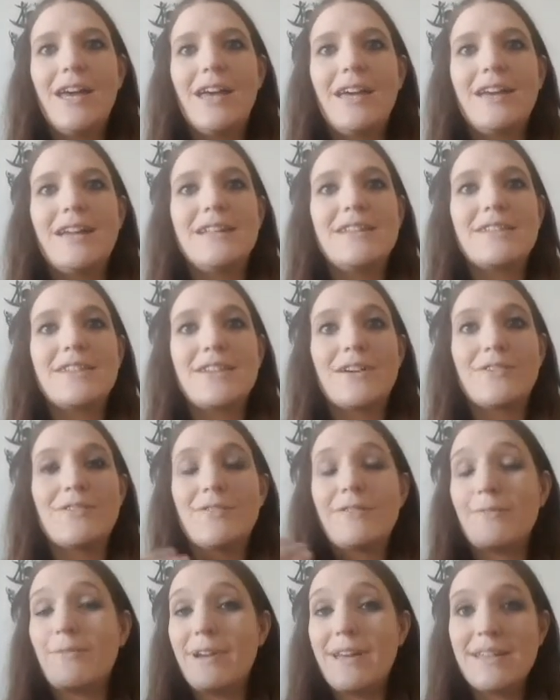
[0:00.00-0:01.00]
And so
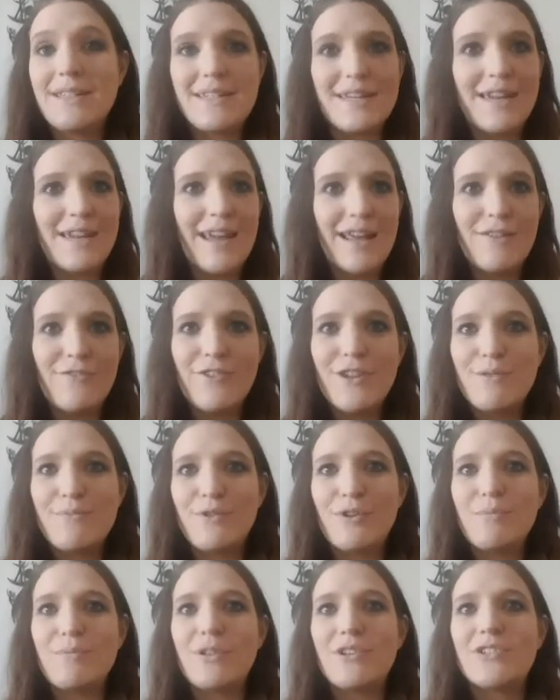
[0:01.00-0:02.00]
I went and had a few
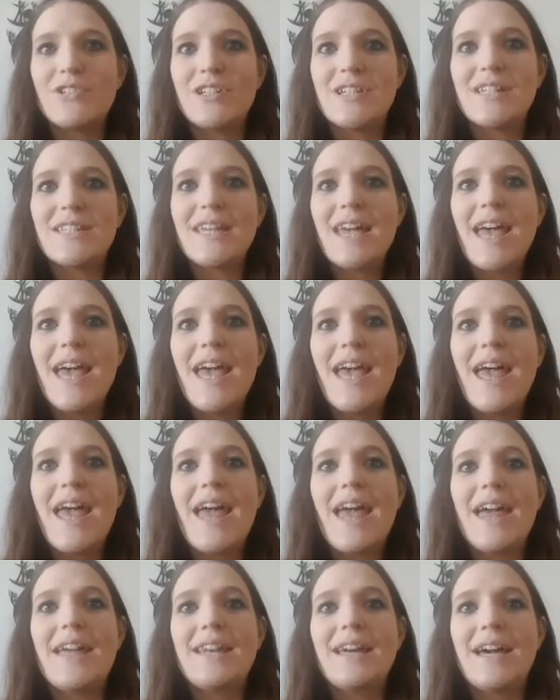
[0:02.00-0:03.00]
more pushes,
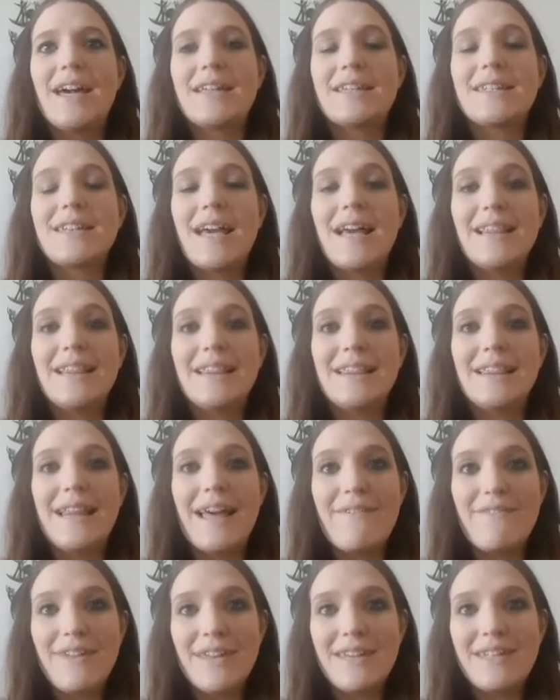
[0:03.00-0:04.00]
and at
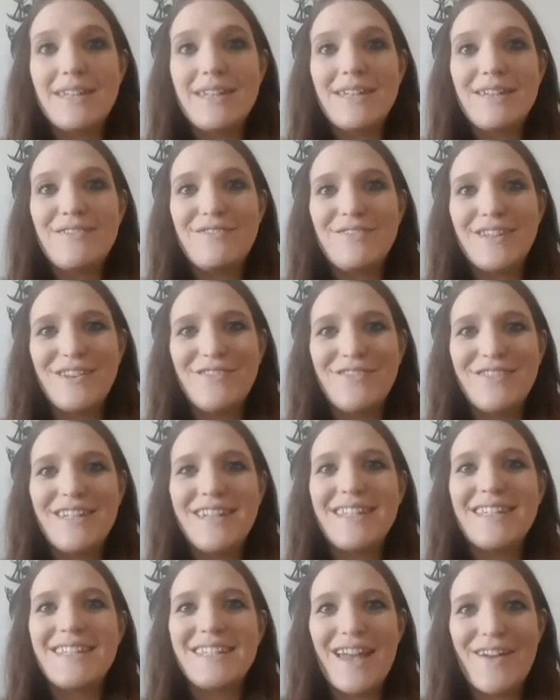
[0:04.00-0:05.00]

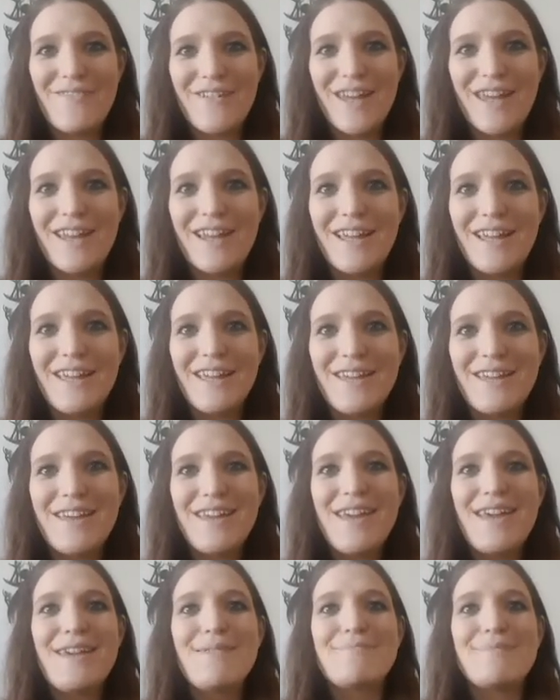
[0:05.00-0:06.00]
11:57
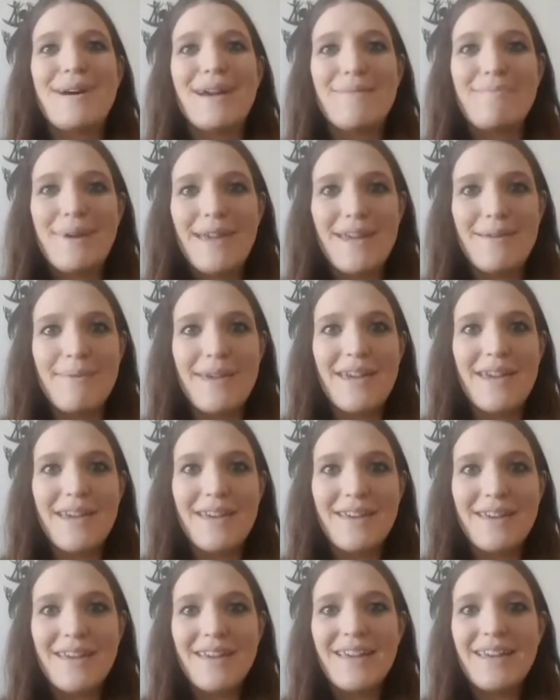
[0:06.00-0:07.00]
my baby
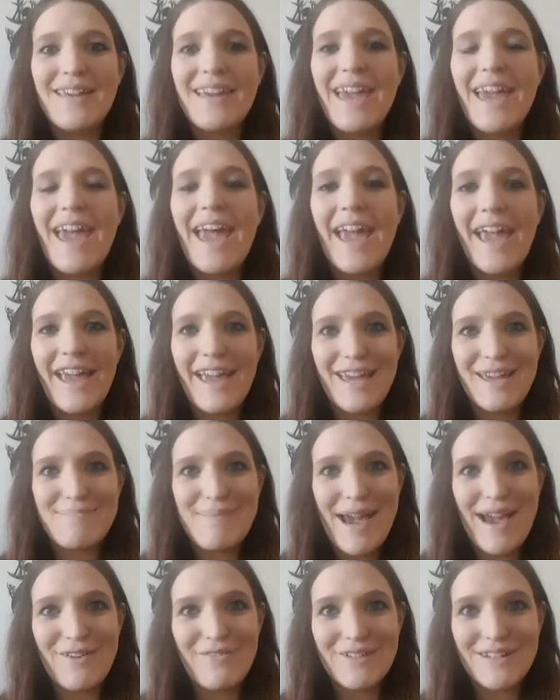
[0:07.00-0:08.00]
came
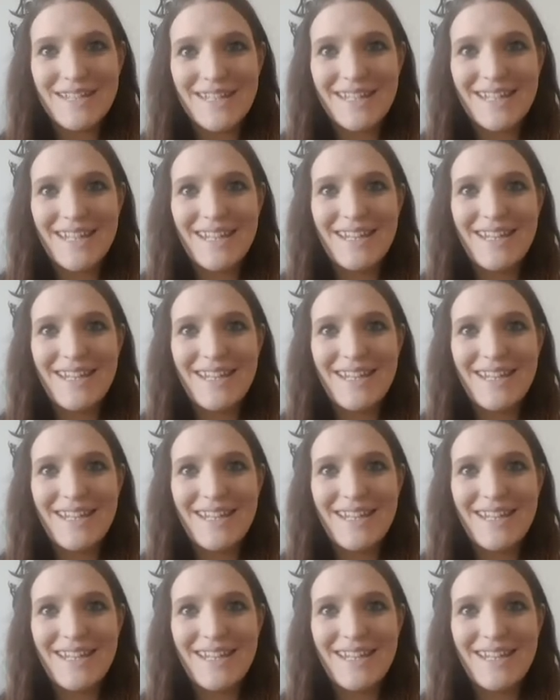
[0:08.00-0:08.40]
out.